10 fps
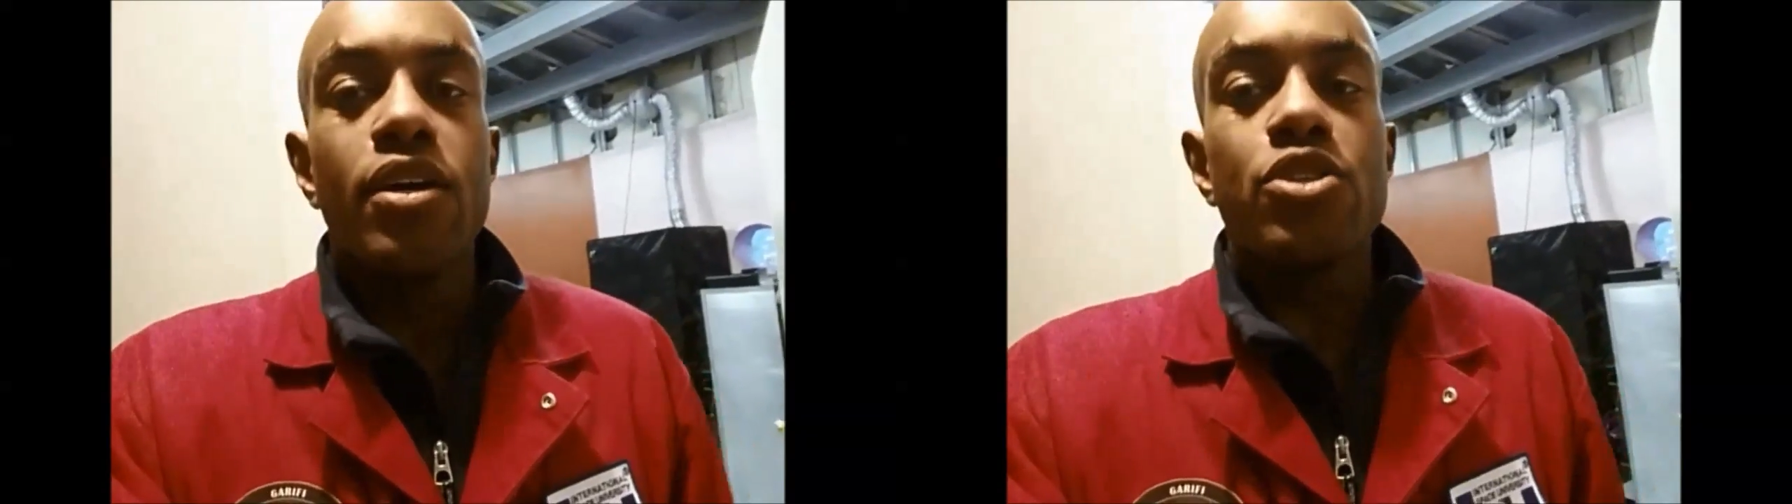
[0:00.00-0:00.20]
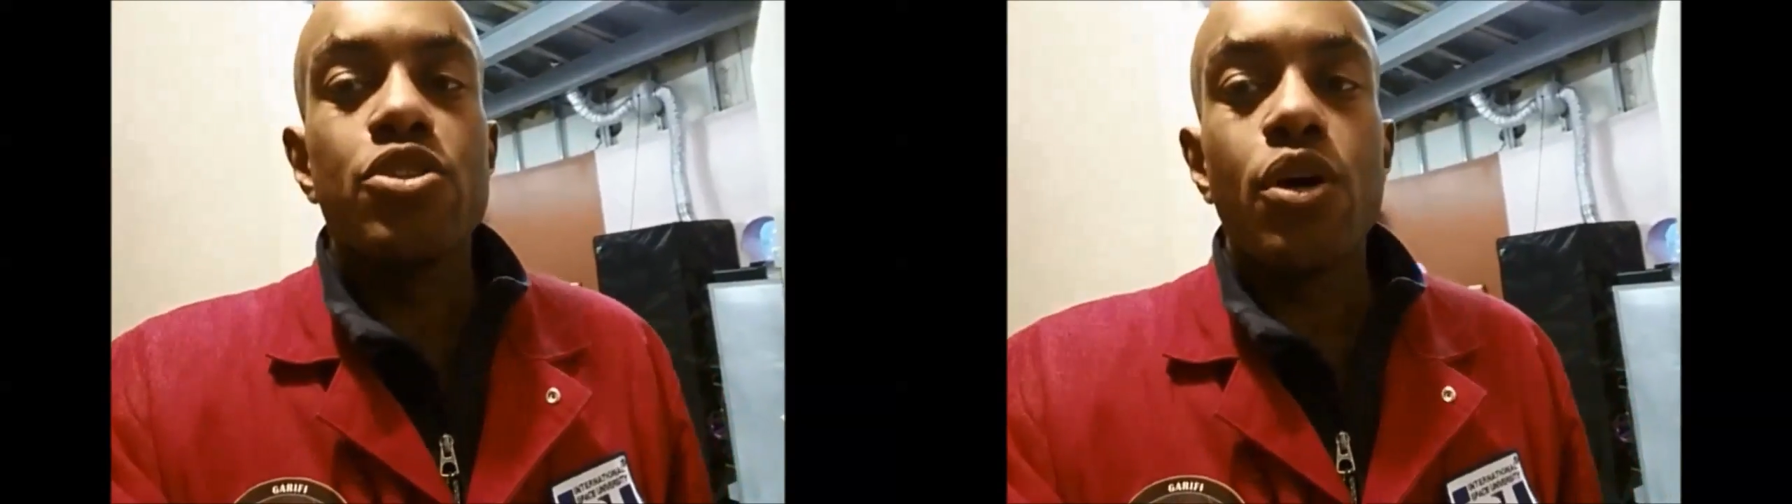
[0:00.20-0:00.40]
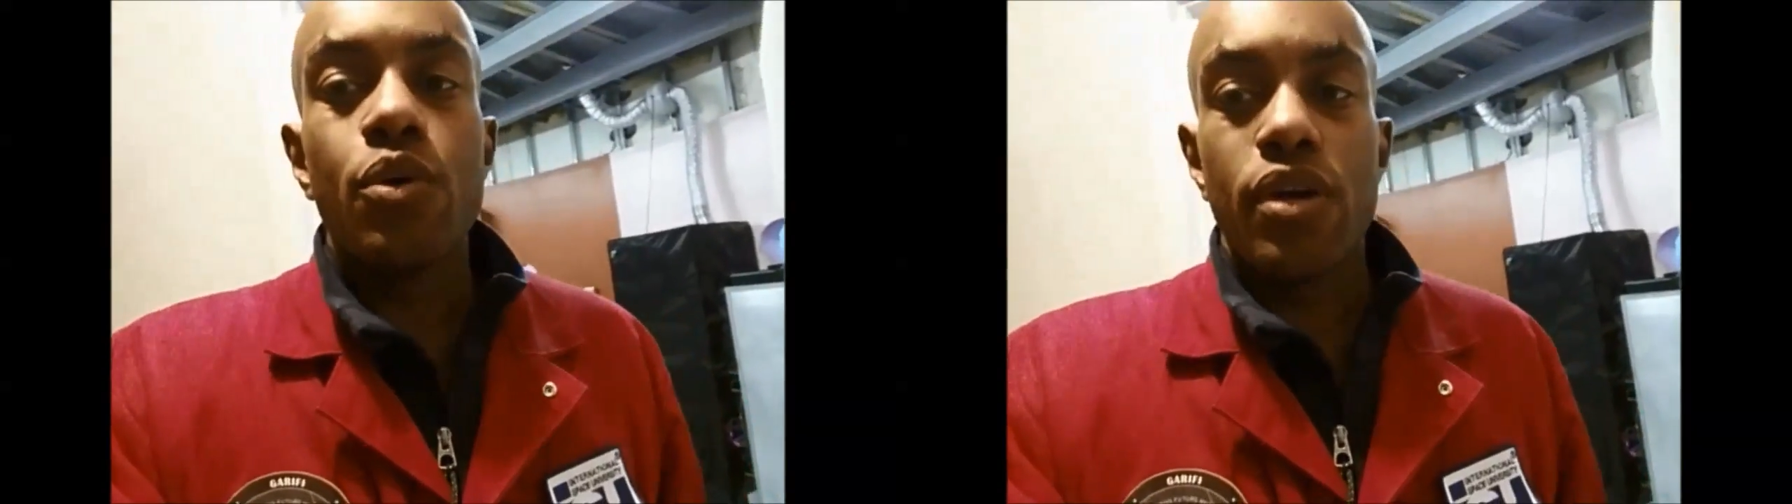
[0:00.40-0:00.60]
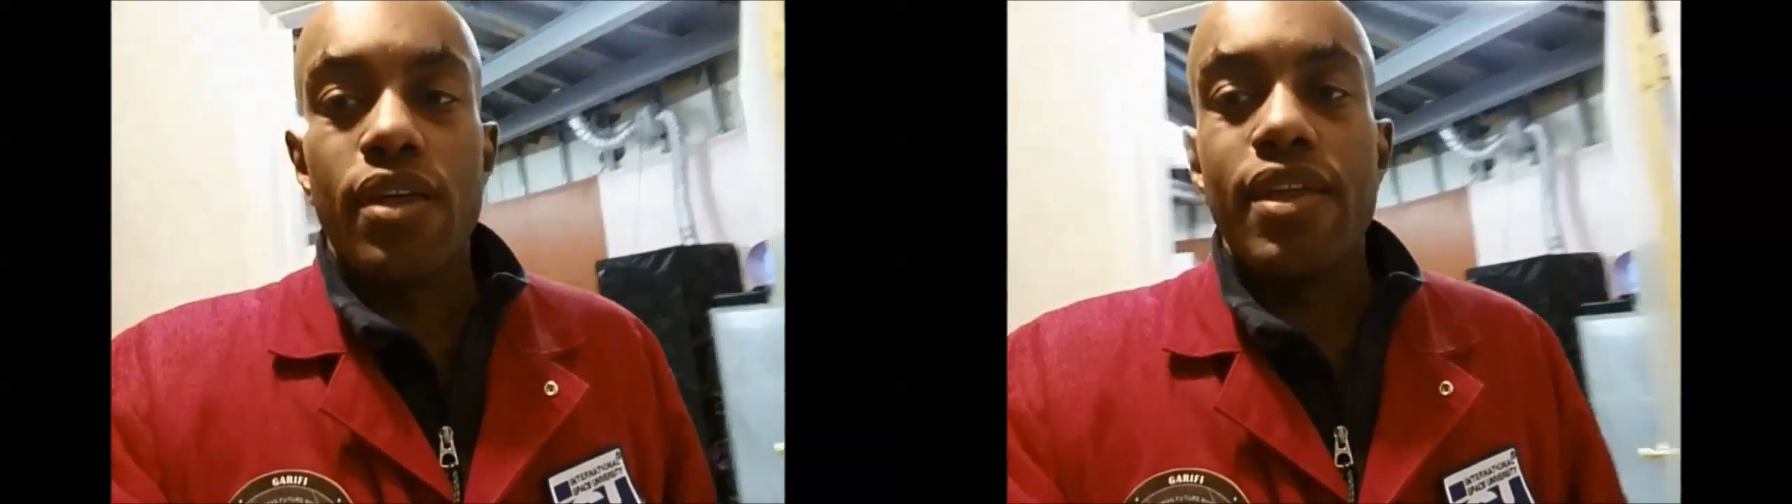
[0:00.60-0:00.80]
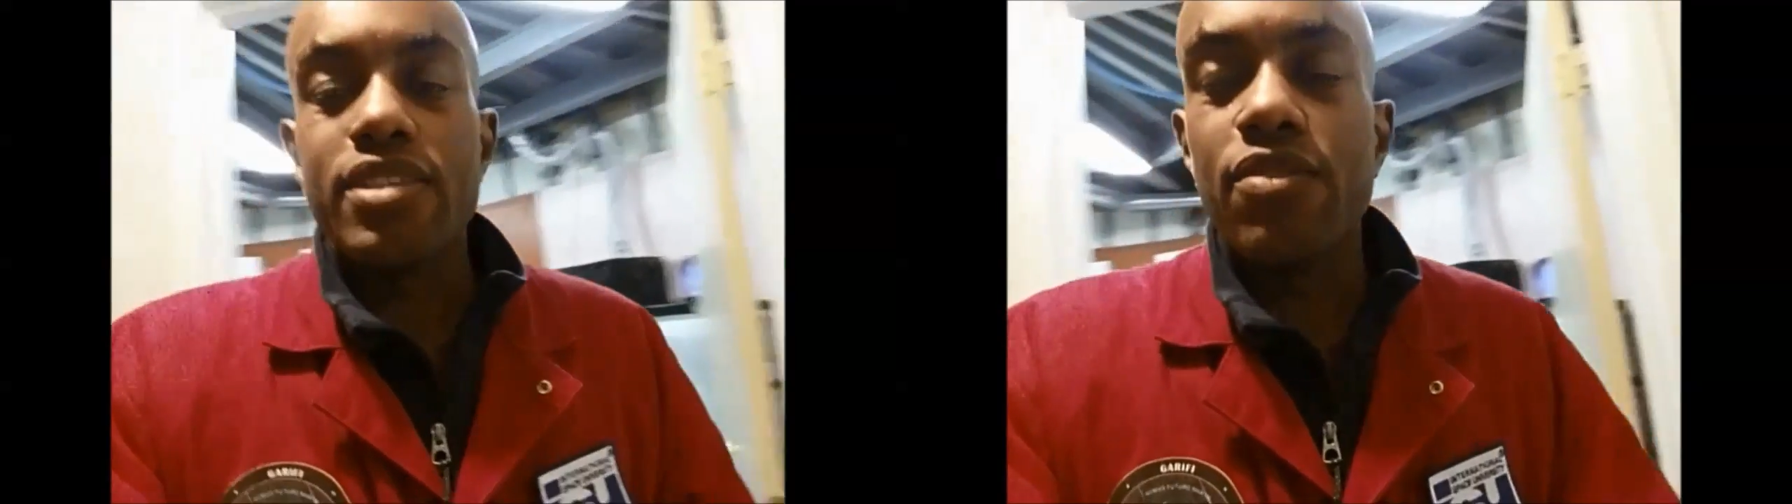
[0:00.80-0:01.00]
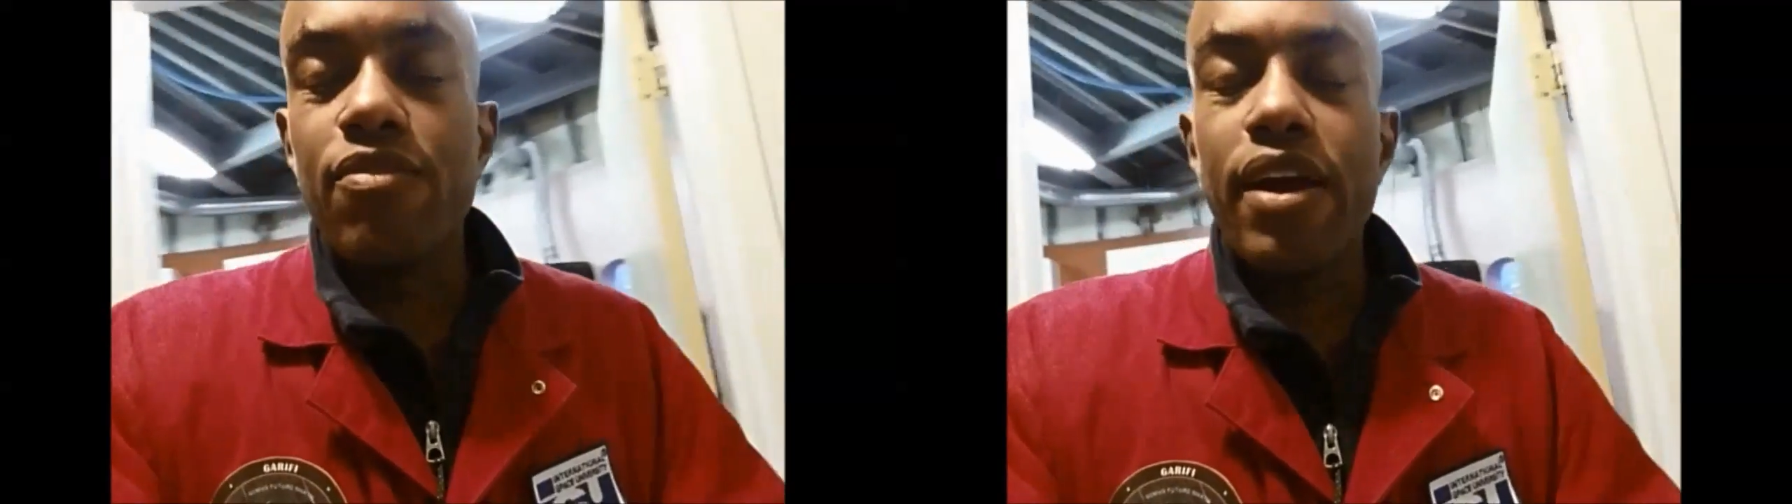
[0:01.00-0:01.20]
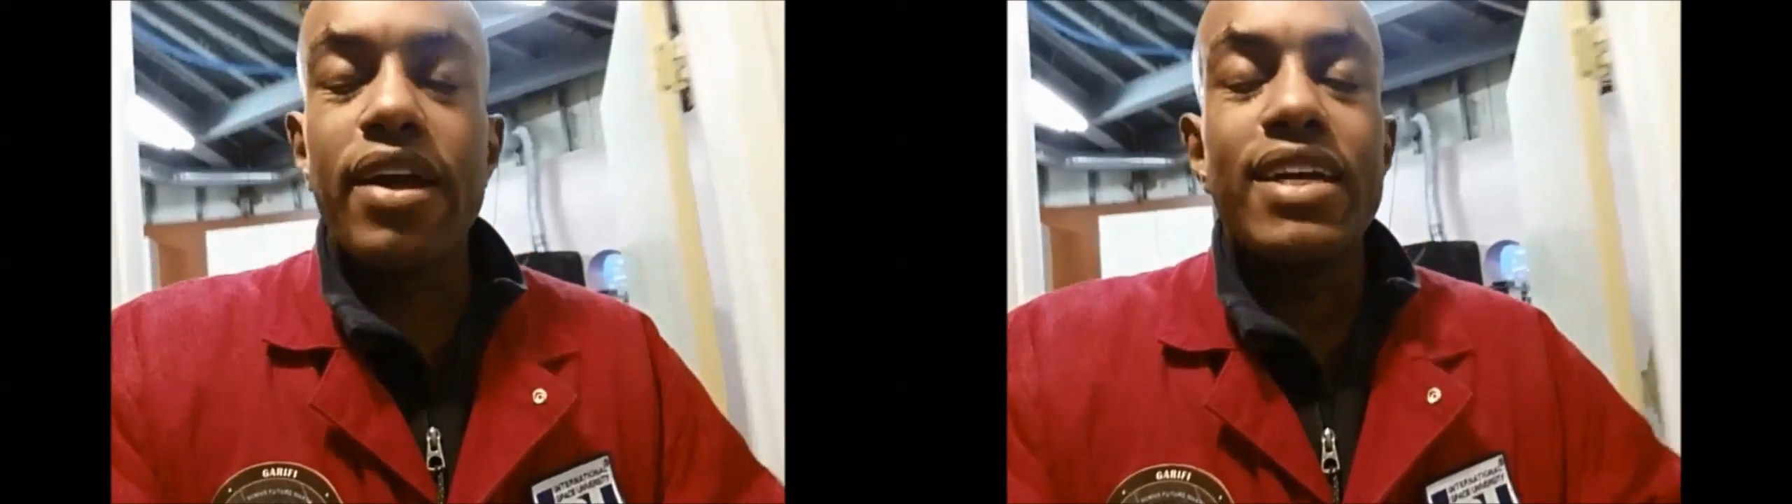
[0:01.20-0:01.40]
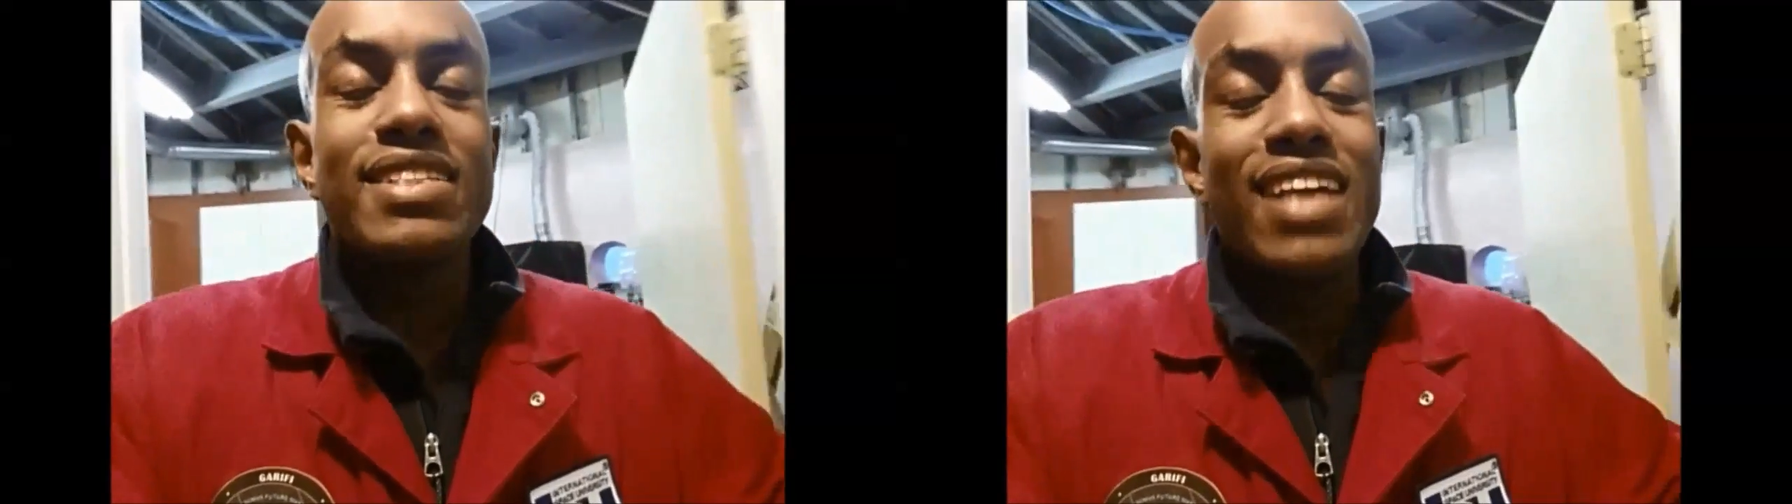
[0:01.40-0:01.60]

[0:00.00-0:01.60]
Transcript: So that is a very